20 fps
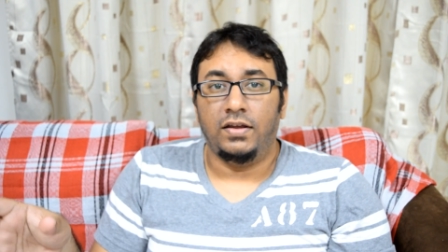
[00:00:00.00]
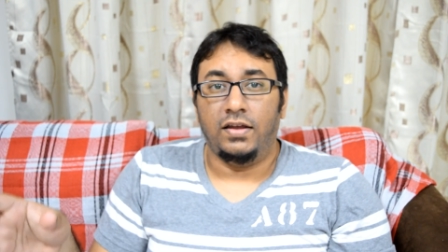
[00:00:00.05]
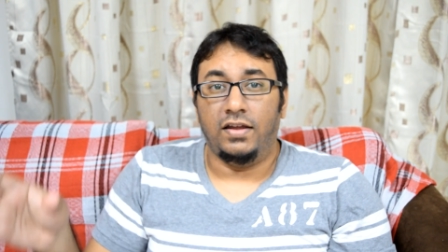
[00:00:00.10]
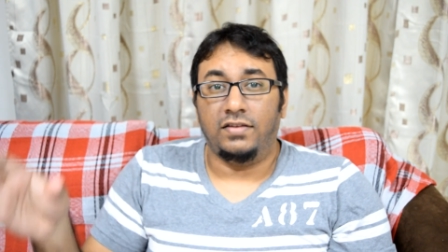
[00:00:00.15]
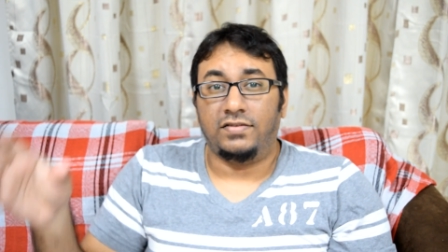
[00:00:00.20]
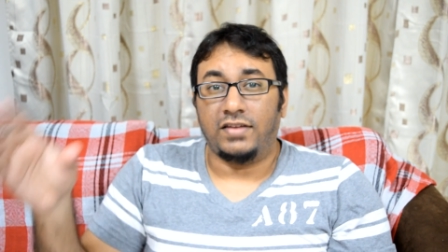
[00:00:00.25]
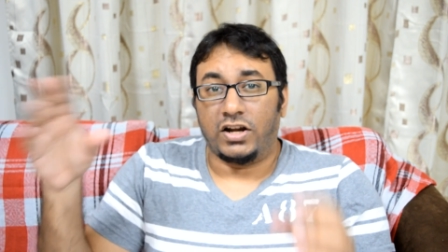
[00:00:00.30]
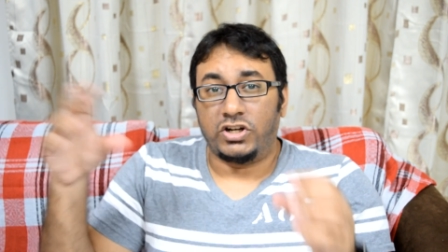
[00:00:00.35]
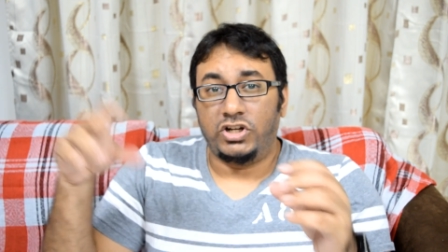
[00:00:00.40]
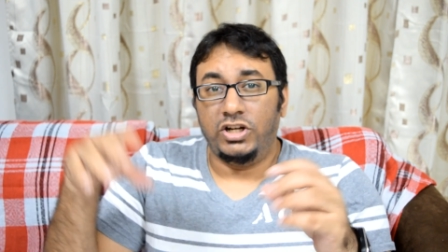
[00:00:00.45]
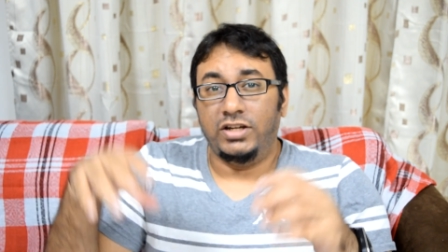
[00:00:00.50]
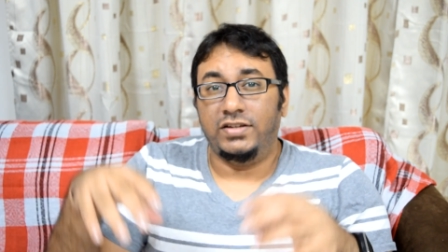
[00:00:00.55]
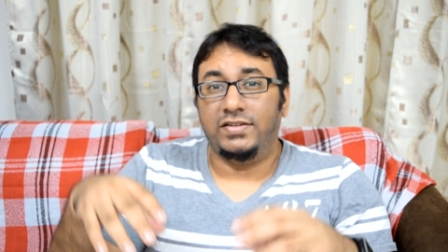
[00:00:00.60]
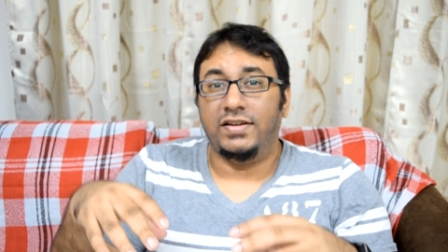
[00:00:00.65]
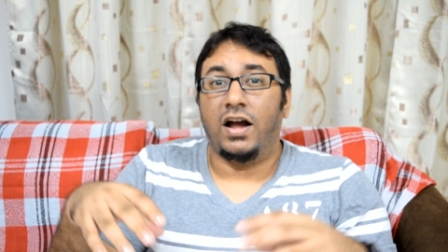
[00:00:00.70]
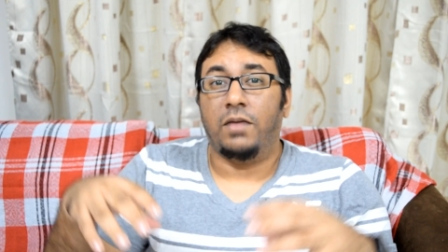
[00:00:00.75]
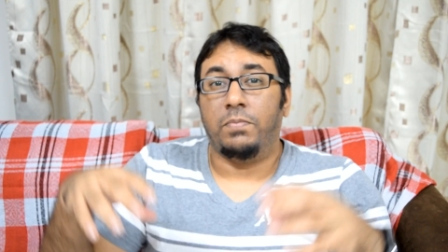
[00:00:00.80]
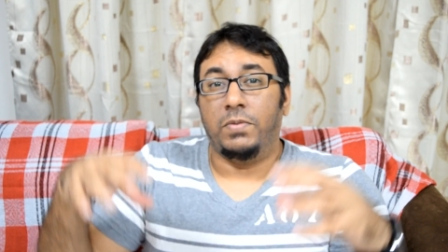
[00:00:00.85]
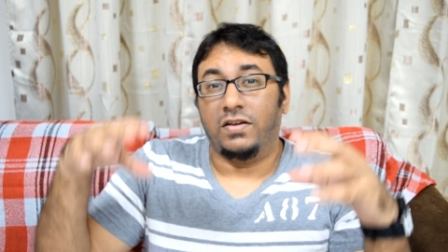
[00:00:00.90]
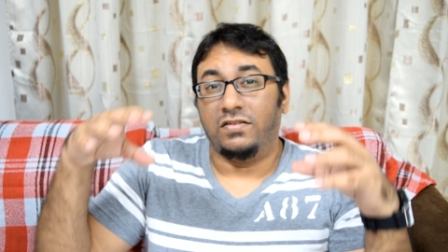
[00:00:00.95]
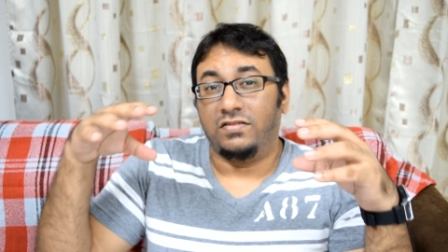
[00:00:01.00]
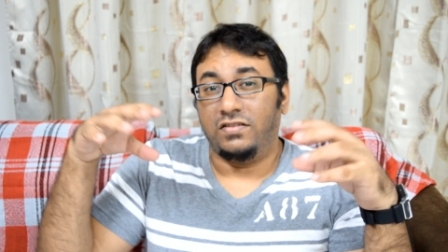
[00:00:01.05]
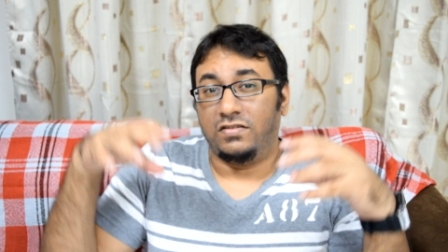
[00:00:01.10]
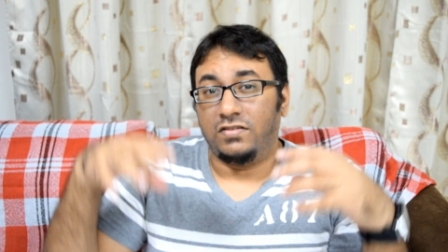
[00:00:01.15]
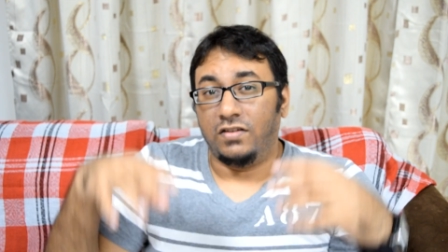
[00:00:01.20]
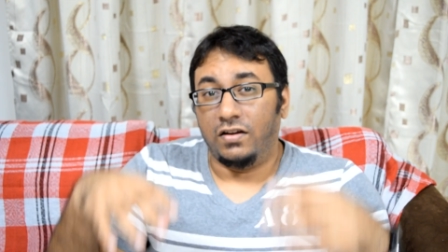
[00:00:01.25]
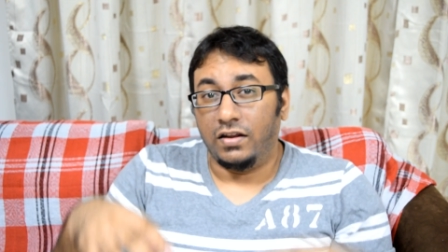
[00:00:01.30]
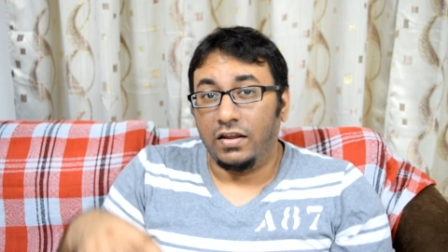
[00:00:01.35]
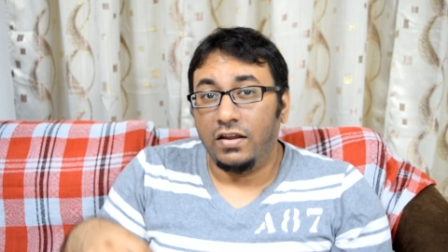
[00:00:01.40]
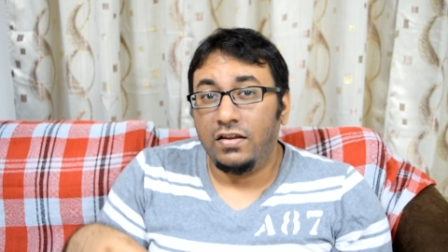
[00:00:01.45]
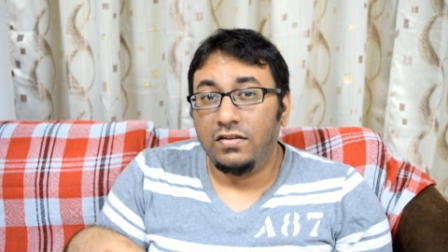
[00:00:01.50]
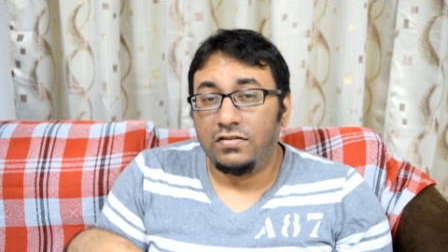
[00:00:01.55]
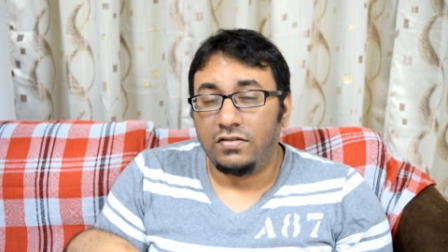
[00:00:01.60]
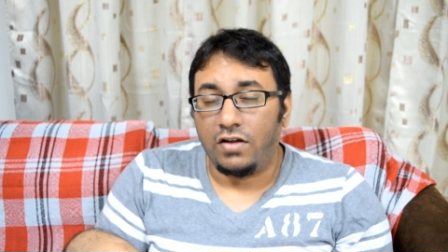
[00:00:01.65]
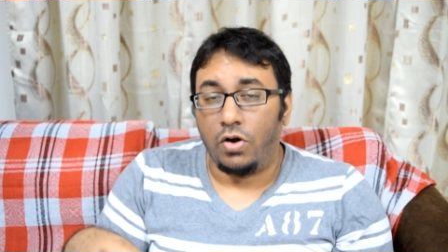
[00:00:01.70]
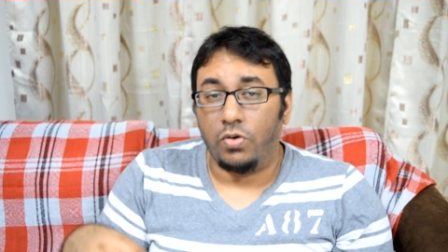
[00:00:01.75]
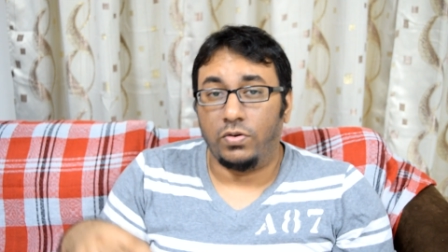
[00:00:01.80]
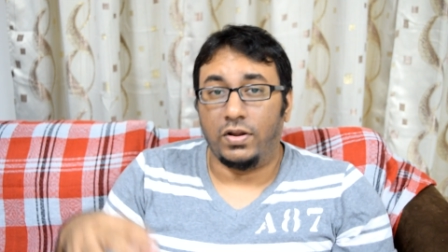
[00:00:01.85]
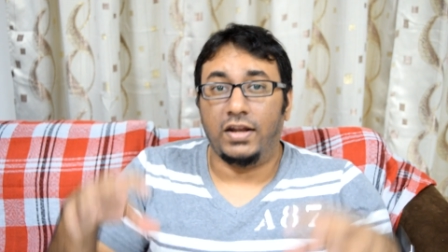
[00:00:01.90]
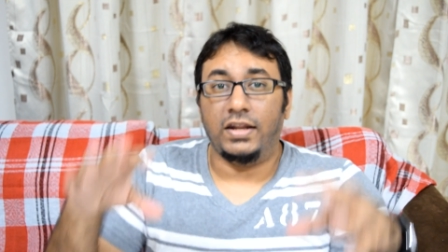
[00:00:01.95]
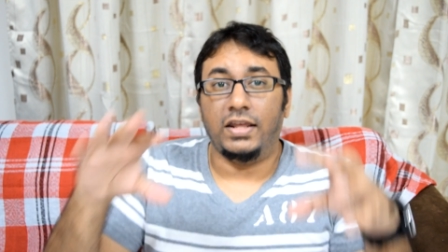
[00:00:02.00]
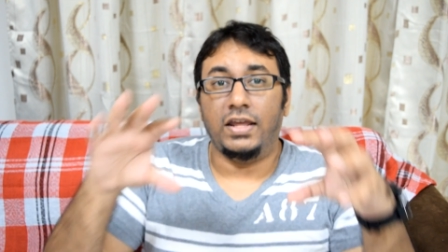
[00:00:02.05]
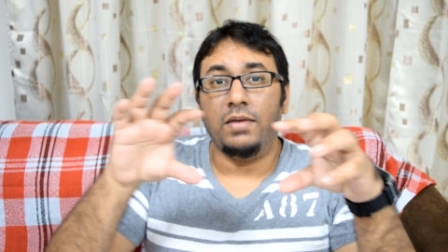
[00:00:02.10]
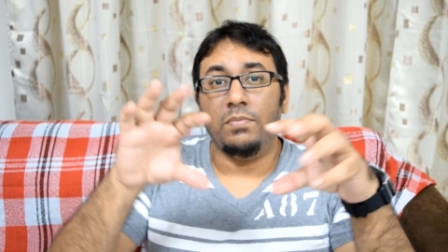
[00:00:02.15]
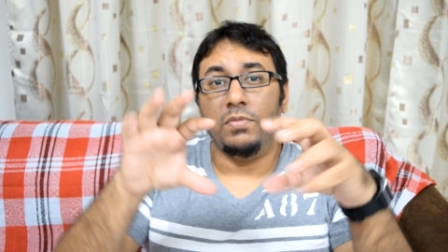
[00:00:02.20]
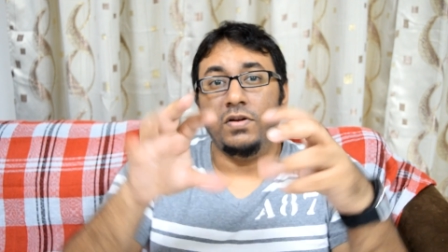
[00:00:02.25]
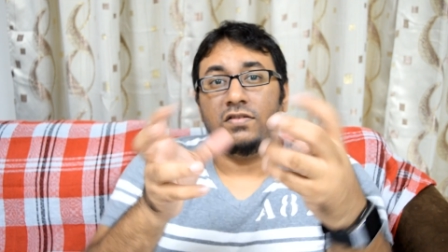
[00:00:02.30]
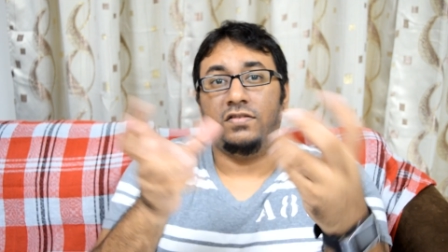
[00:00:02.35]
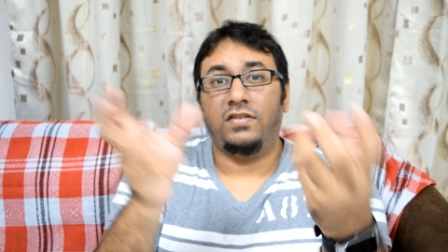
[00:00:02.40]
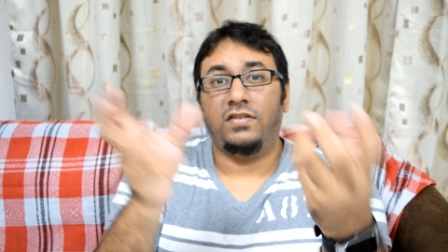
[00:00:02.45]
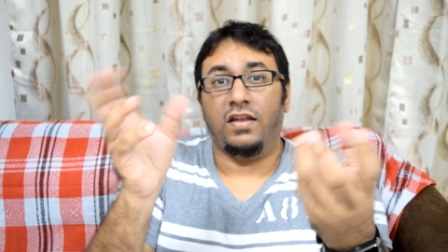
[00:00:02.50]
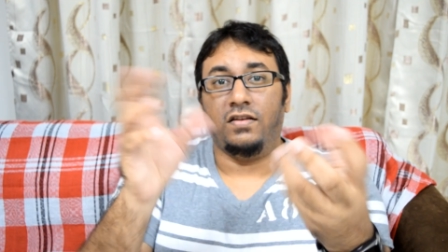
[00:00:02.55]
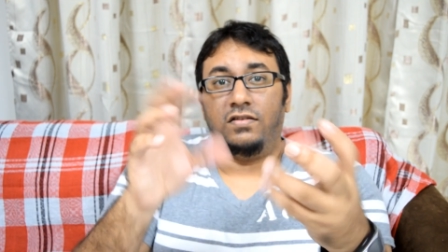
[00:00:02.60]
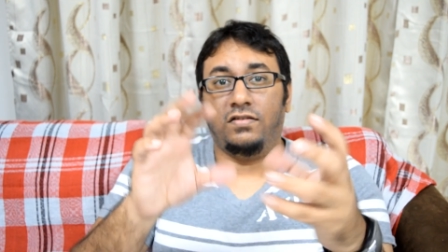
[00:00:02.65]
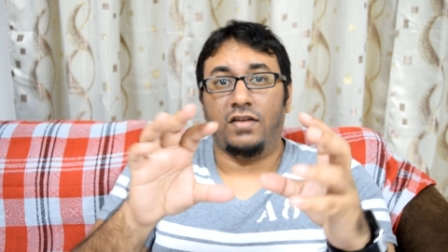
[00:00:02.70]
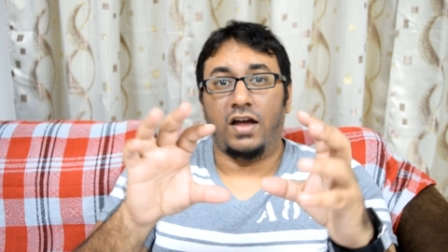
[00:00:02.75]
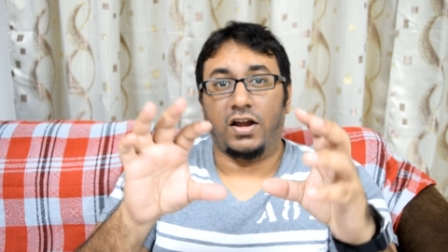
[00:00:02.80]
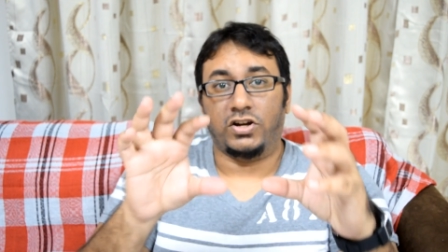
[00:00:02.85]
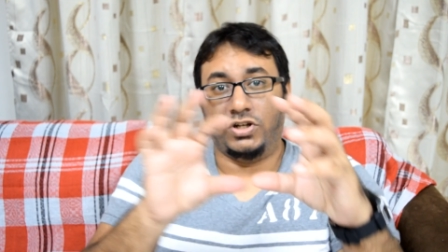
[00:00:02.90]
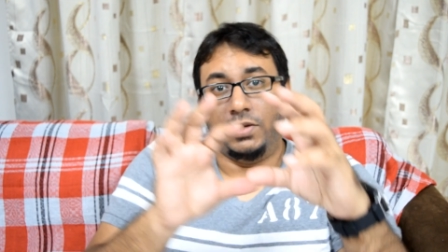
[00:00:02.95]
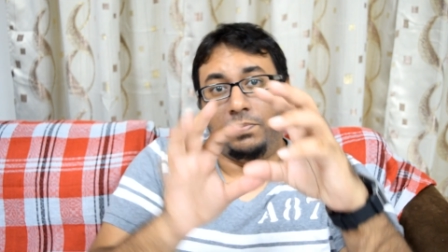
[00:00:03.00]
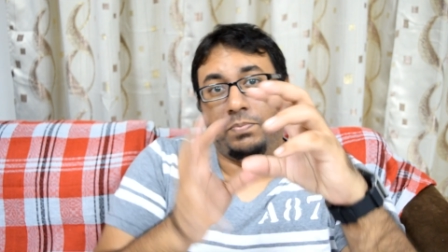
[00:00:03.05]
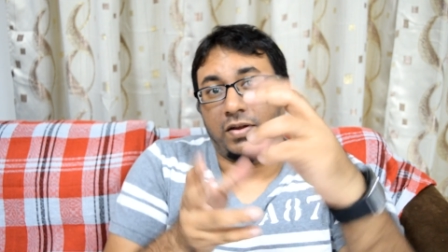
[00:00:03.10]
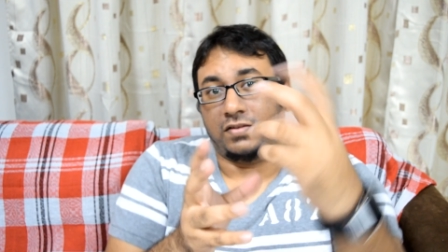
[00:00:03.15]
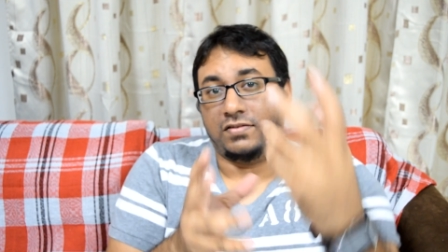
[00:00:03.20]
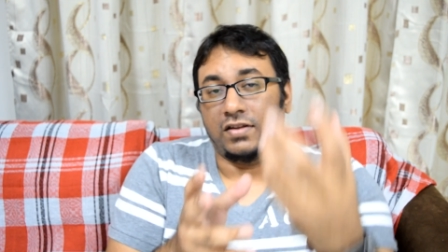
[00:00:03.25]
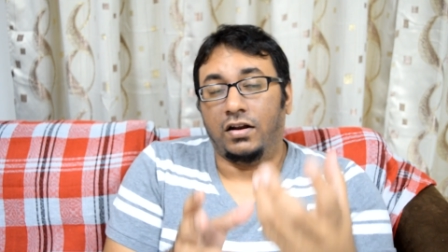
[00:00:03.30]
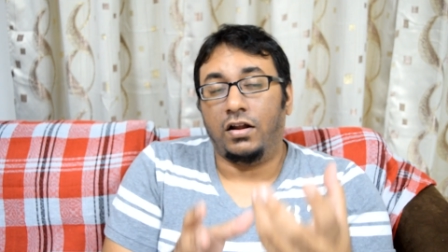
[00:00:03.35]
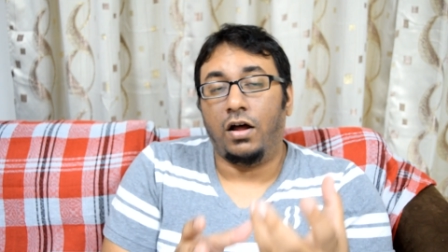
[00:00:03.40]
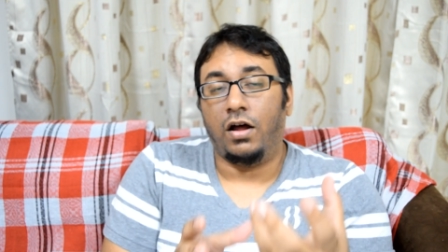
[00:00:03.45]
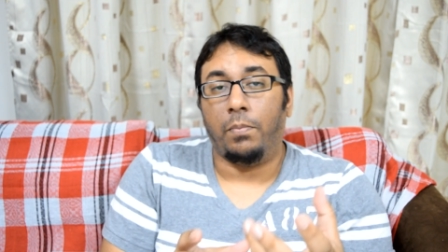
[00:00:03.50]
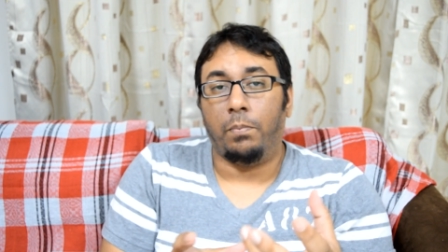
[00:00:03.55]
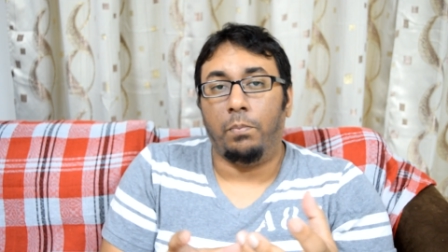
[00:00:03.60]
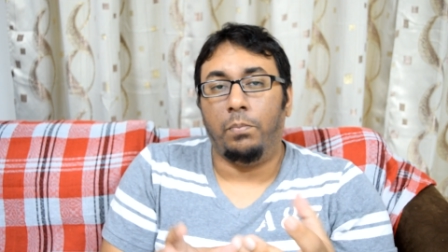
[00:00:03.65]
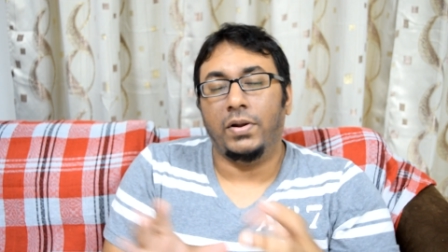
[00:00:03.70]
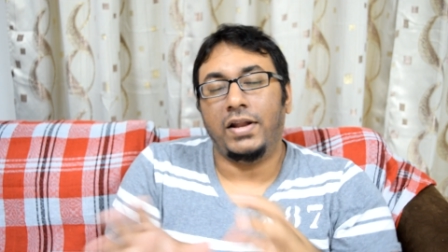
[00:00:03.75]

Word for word: It's actually dark because the sun is out and the image sensor actually picks that up.